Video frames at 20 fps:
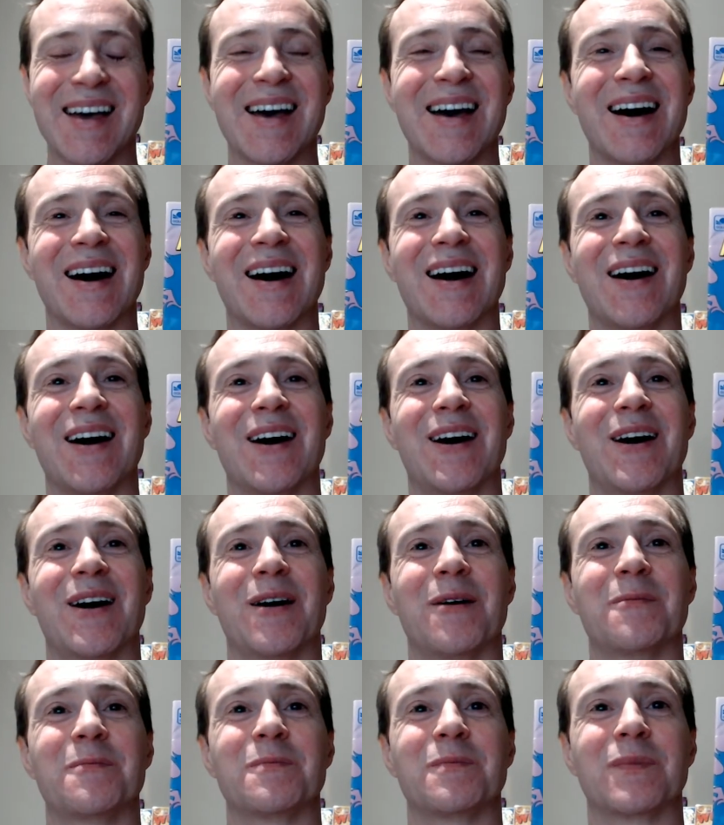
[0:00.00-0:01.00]

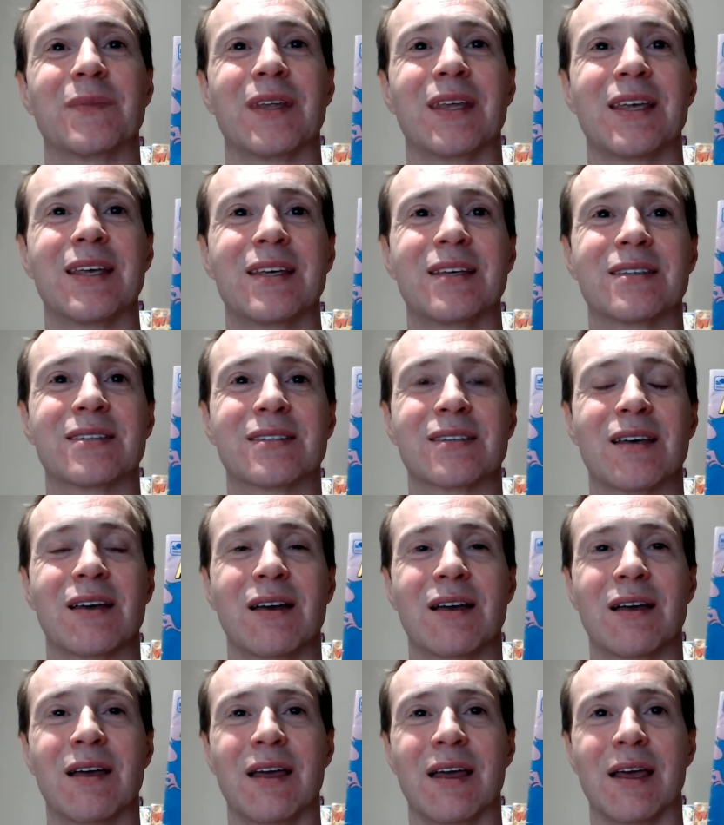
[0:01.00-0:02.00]
um, is
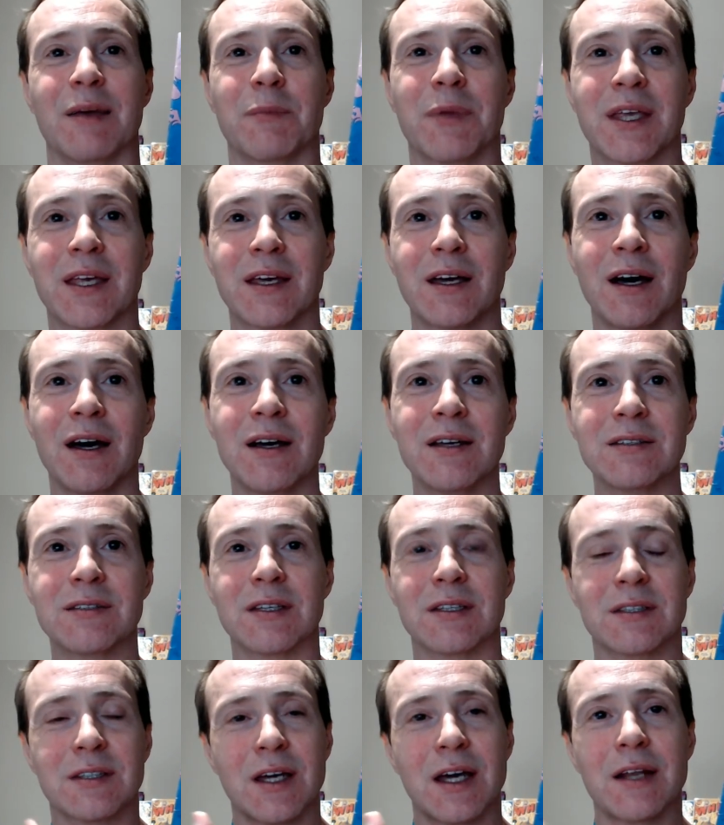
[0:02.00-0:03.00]
because it's
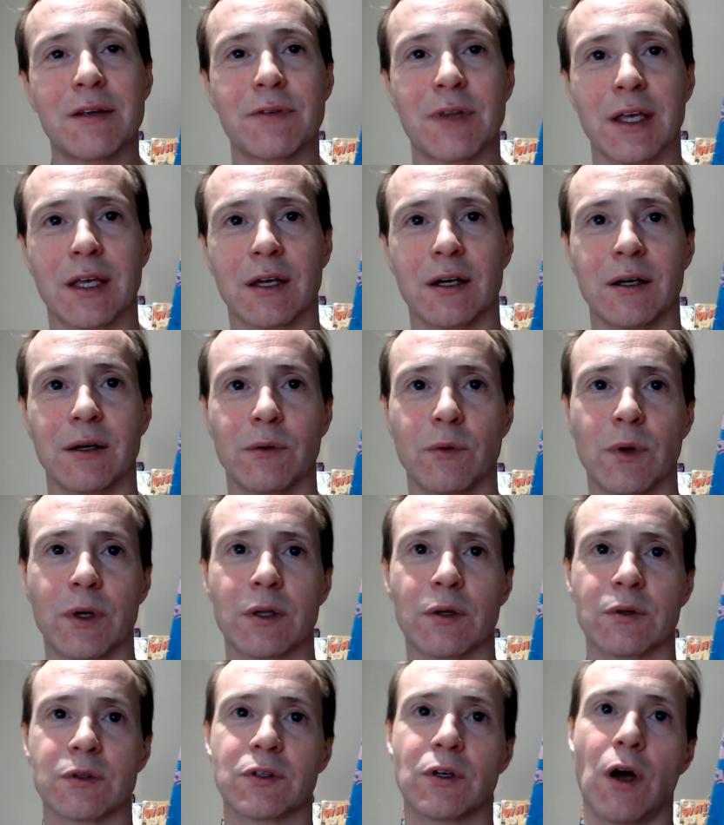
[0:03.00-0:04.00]
kind of like a, one of
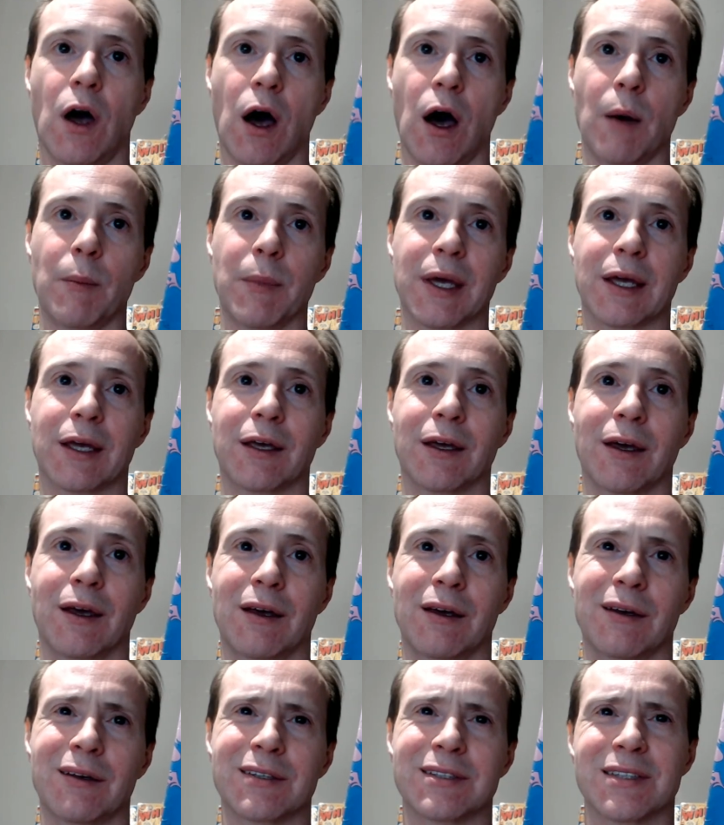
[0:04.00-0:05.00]
those comic
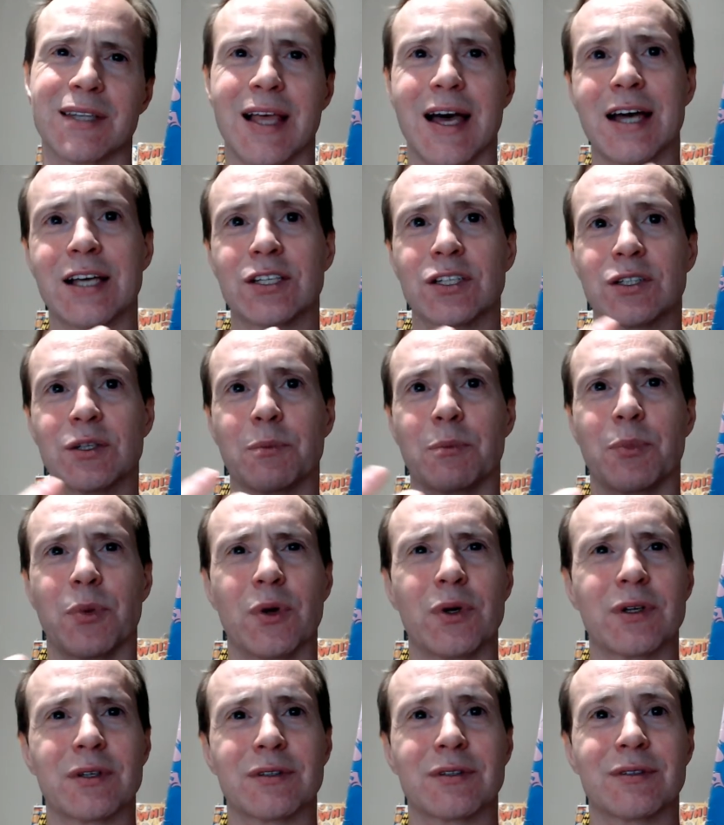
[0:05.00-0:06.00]
slash
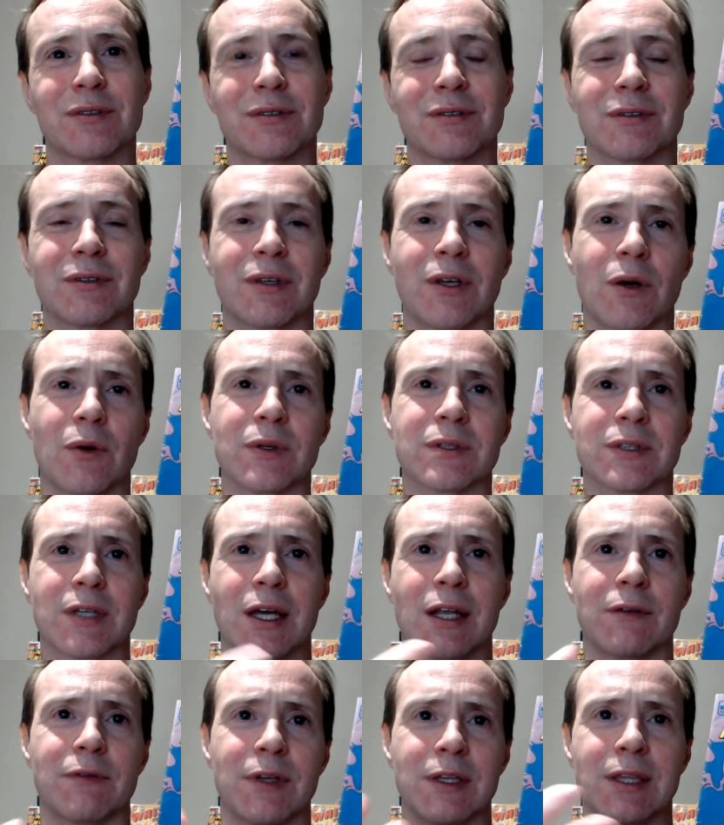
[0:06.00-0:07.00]
books, you know, it's kind
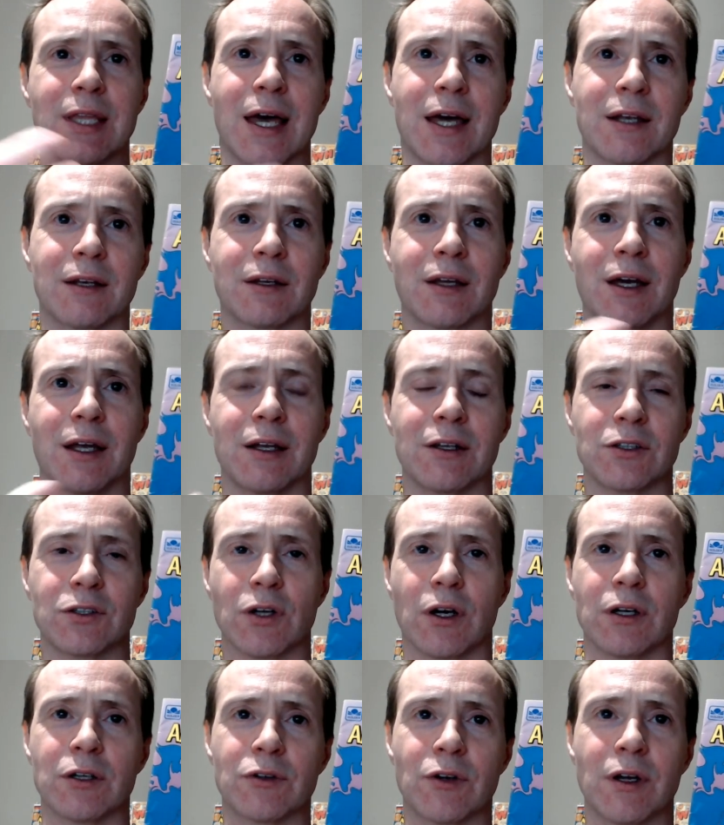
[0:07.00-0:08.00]
of in that kind of
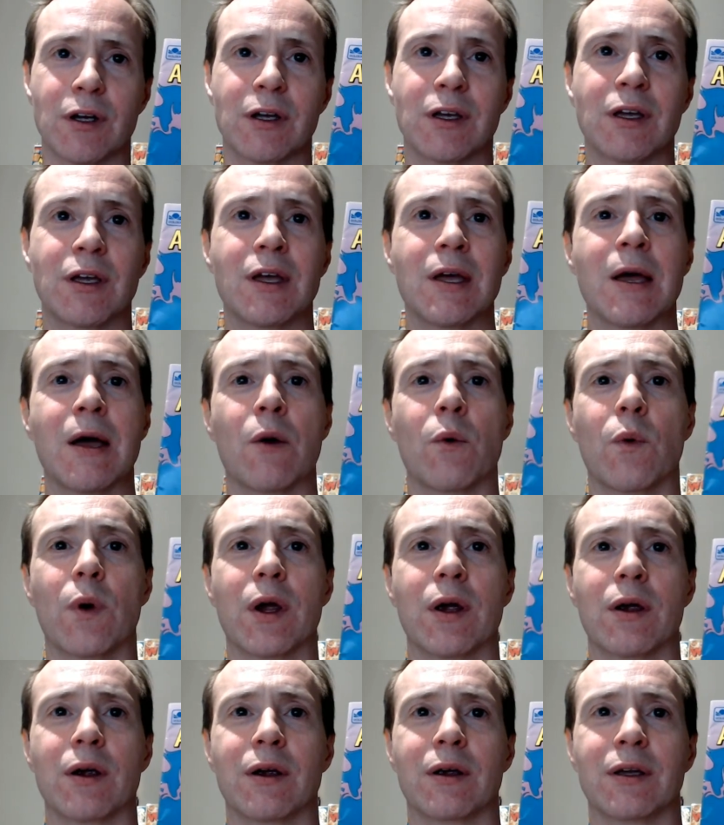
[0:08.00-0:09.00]
genre
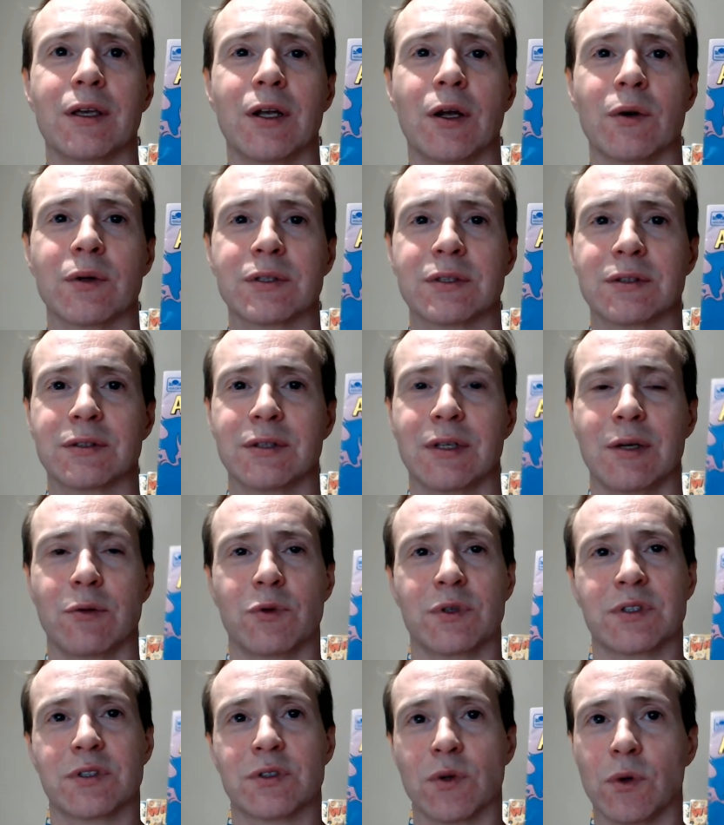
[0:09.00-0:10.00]
where, you know, it's, it
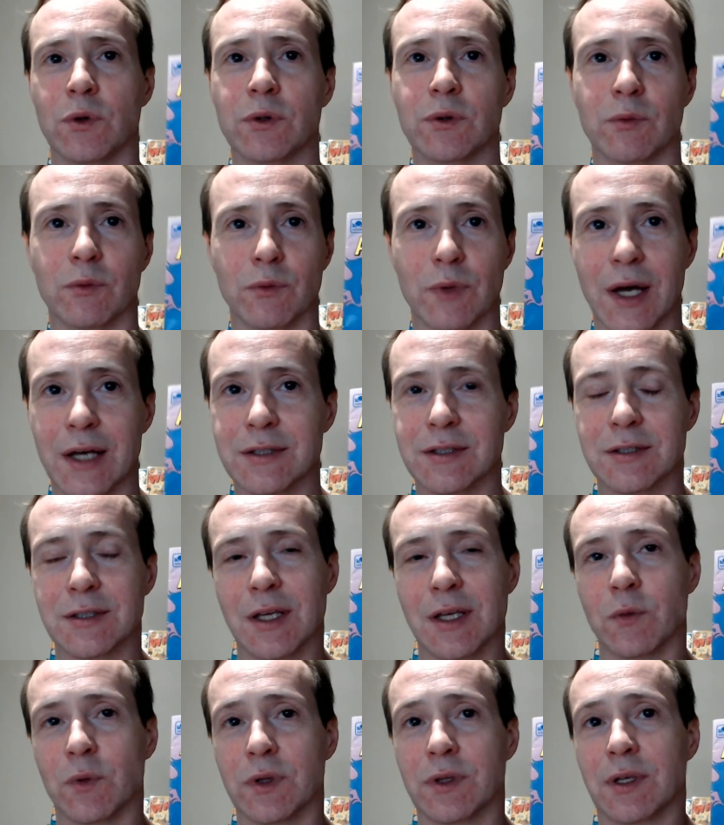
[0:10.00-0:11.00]
was sold, as I said,
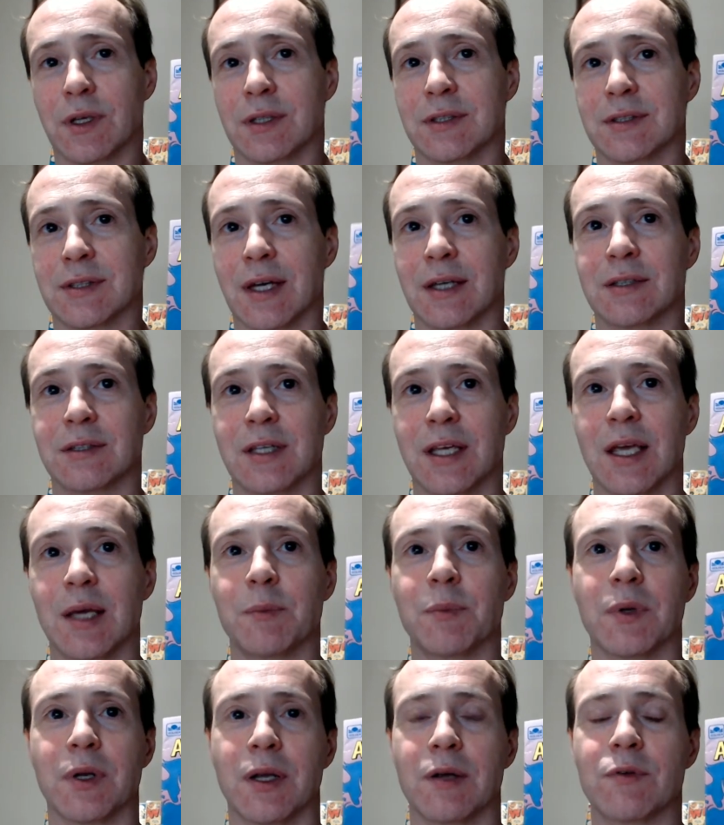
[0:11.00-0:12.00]
with cassette tape
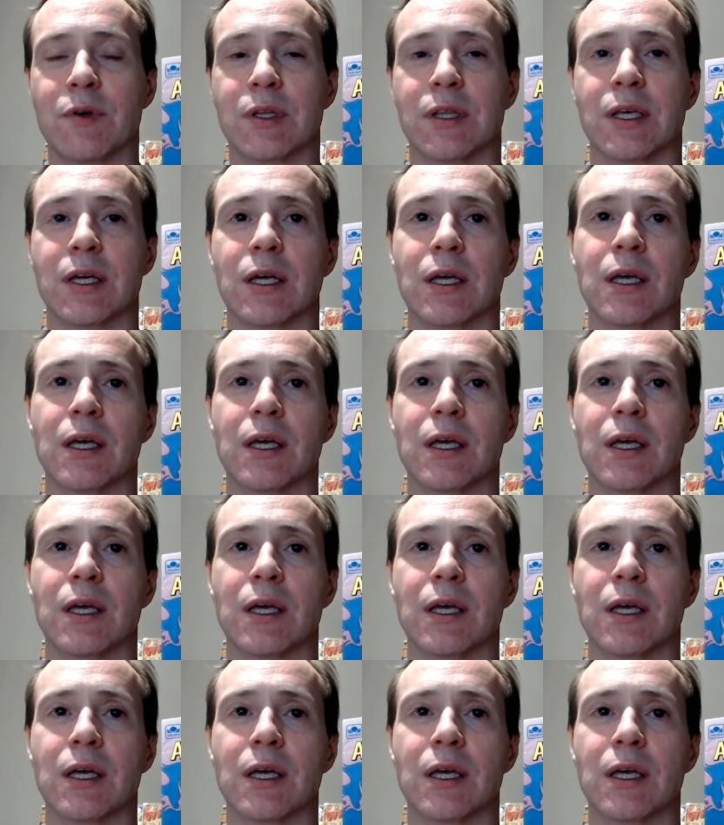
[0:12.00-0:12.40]
and everything.